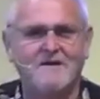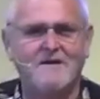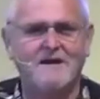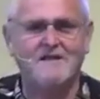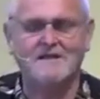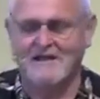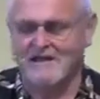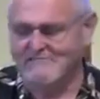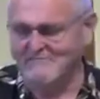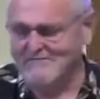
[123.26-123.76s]

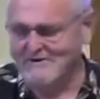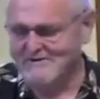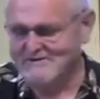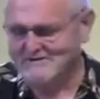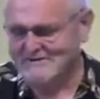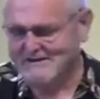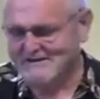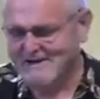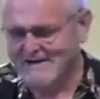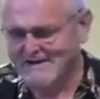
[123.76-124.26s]
love
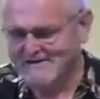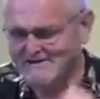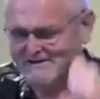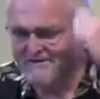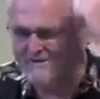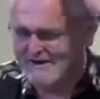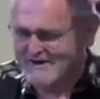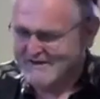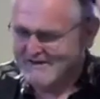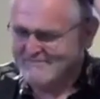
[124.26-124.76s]
music. I do,
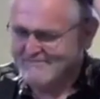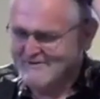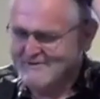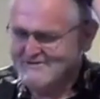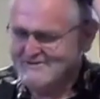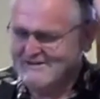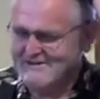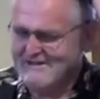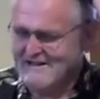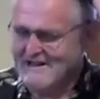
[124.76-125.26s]
I love
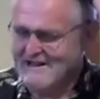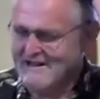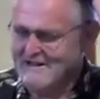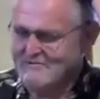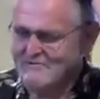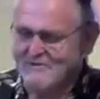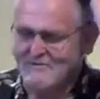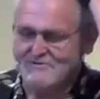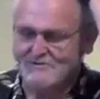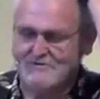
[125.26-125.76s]
music, and I like
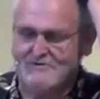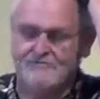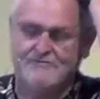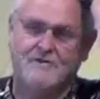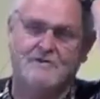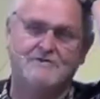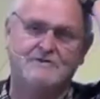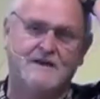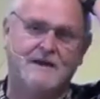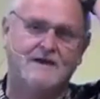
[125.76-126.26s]
music of all
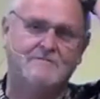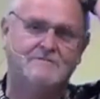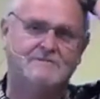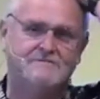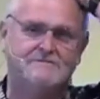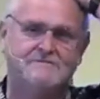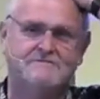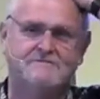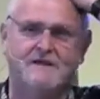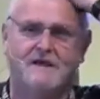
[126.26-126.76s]

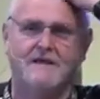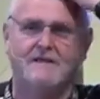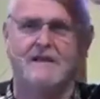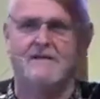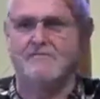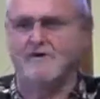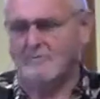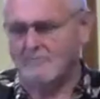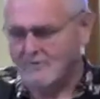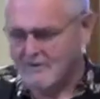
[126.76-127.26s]
types. I love
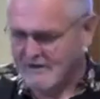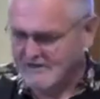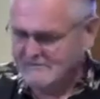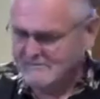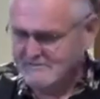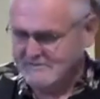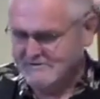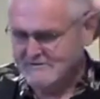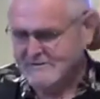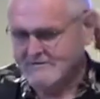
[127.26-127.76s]
our praise
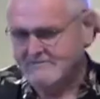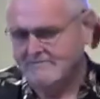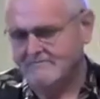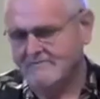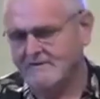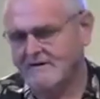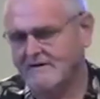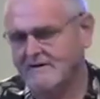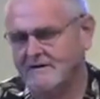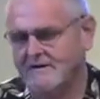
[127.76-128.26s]
music,
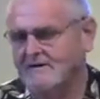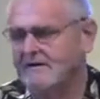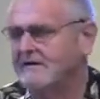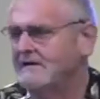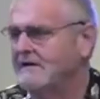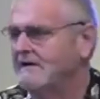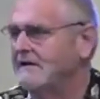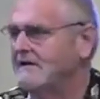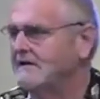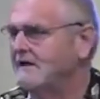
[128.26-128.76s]

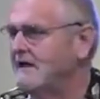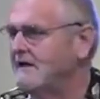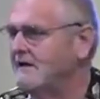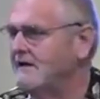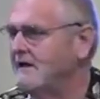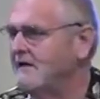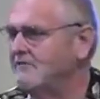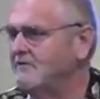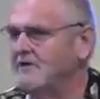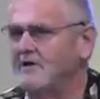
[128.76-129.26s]
and I
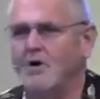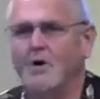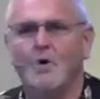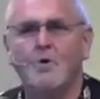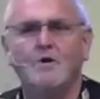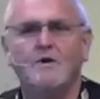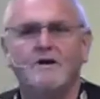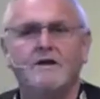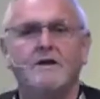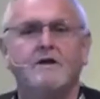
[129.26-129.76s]
love the old
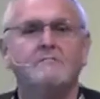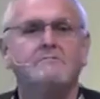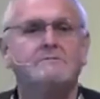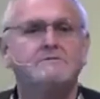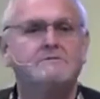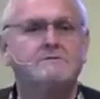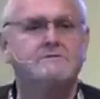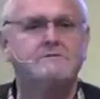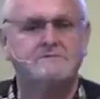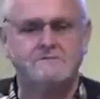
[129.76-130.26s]

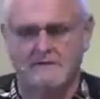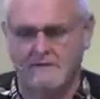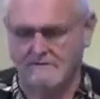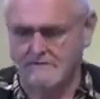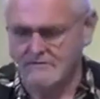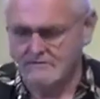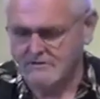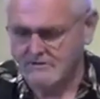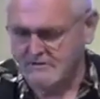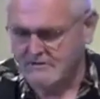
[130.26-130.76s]
hymns of the
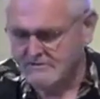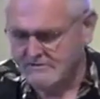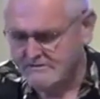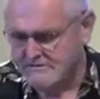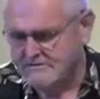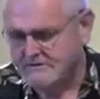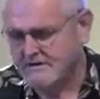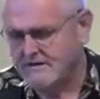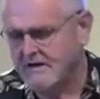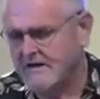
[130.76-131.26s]
church,
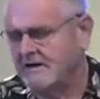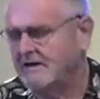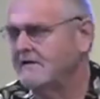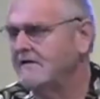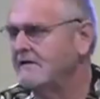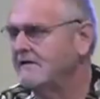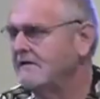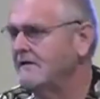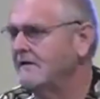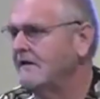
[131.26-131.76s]
and
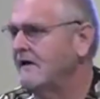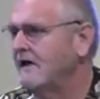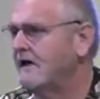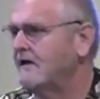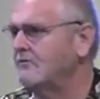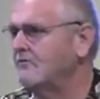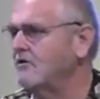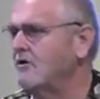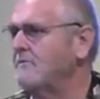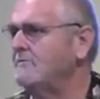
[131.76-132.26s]
I
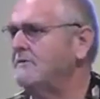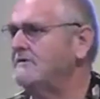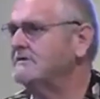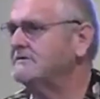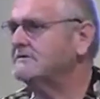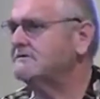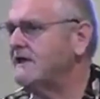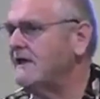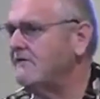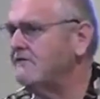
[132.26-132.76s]
grew up in the
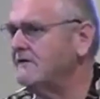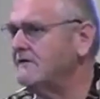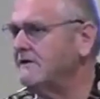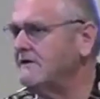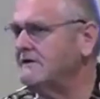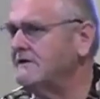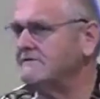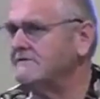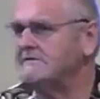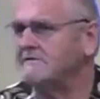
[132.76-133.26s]

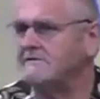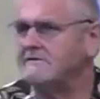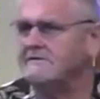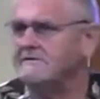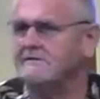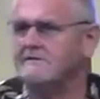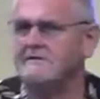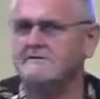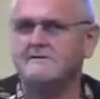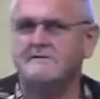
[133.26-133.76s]
70s
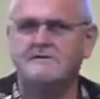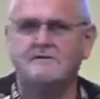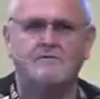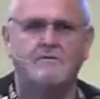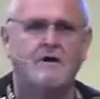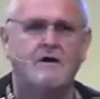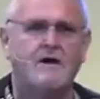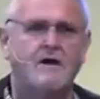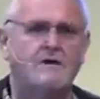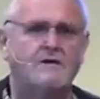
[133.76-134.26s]
listening to
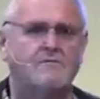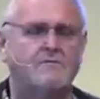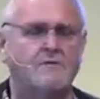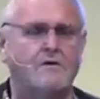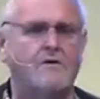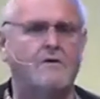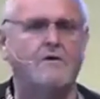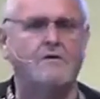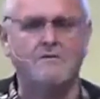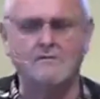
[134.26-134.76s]
rock and
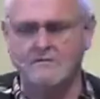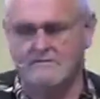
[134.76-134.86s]
roll,